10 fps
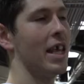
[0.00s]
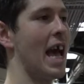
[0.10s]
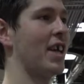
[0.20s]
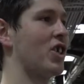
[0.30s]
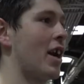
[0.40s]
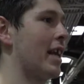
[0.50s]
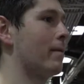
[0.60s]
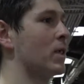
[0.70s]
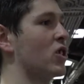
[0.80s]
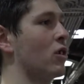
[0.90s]
Yeah, Jonny
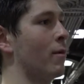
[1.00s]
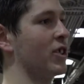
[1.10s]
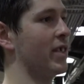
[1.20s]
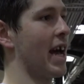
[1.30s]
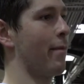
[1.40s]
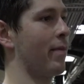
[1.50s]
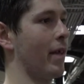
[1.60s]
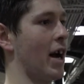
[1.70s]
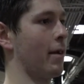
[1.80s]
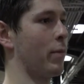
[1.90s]
gives us so much depth
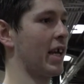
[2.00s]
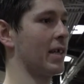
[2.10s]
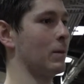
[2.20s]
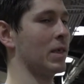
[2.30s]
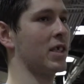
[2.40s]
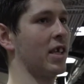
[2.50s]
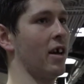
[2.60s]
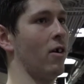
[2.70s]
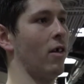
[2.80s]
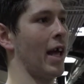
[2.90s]
uh, because of his
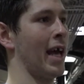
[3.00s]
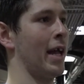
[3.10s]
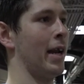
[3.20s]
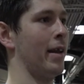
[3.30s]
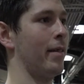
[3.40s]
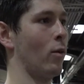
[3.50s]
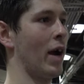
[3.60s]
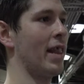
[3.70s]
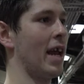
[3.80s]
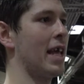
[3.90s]
skill and the way
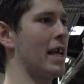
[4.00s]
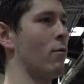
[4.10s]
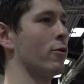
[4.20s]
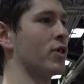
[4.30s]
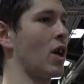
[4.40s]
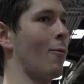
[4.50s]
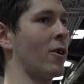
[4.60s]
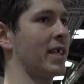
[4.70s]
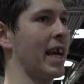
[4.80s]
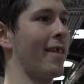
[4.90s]
that he and Ruslan
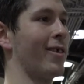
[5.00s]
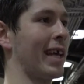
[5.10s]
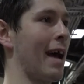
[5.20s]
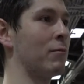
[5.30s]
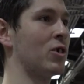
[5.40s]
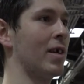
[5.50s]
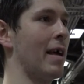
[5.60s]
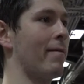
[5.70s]
work together, the chemistry they